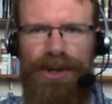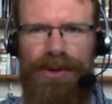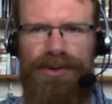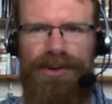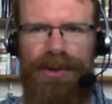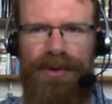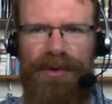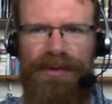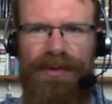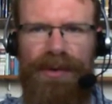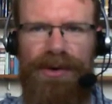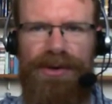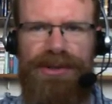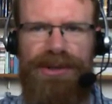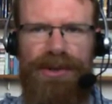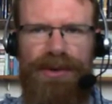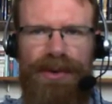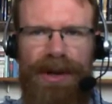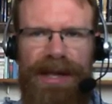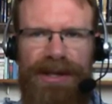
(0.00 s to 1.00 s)
usually refer
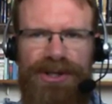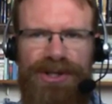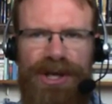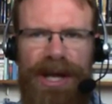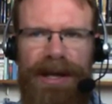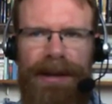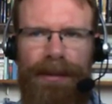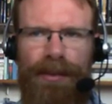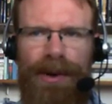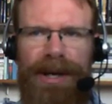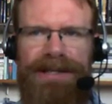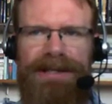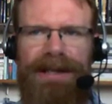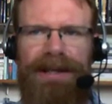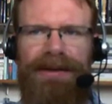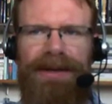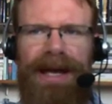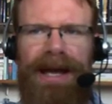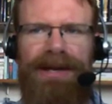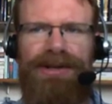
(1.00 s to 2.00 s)
to as Jacob
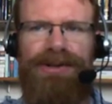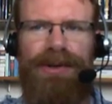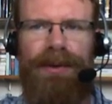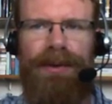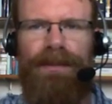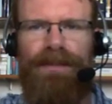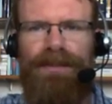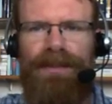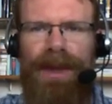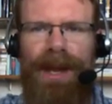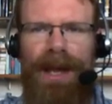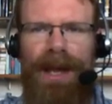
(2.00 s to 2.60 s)
wrestling the angel.